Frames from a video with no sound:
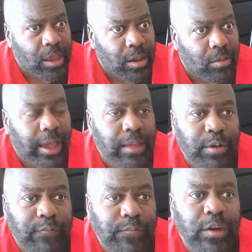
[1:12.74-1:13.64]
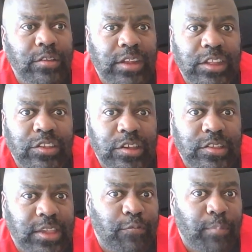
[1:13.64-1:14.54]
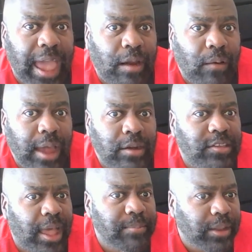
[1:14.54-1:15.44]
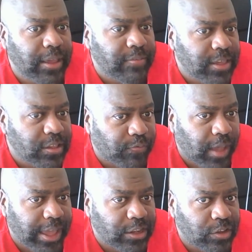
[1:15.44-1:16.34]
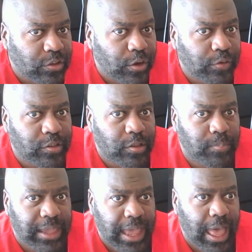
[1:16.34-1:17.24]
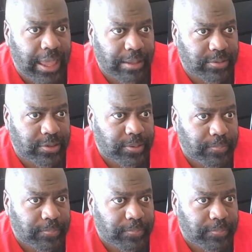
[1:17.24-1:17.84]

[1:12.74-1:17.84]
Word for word: Right? But first, let's just give background, because I believe this fight deserves to be hyped.